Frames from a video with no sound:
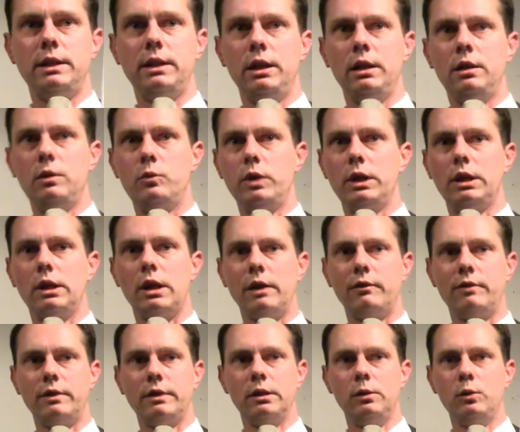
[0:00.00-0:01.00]
in real
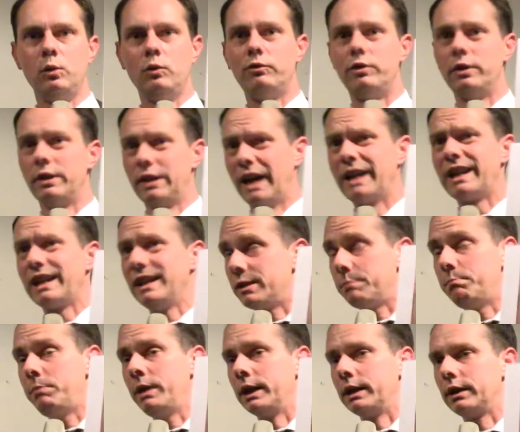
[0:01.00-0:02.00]
life in the Louvre. Like, it's
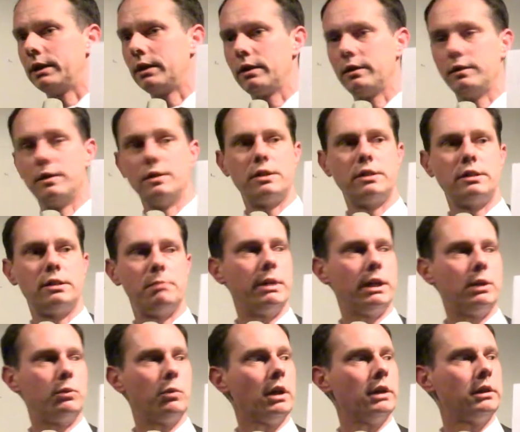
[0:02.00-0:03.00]
big. This is a
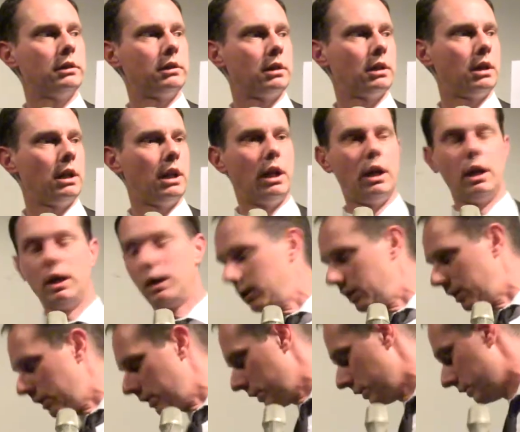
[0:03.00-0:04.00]
big one.
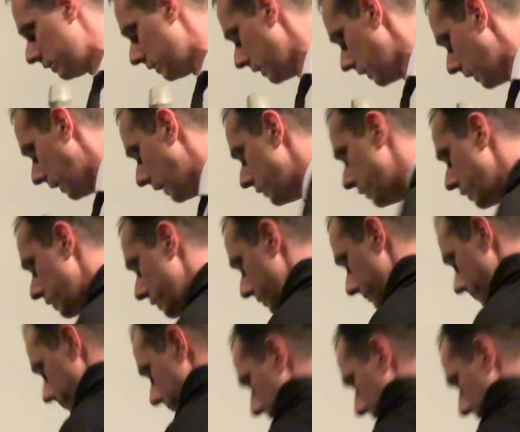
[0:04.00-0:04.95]
And just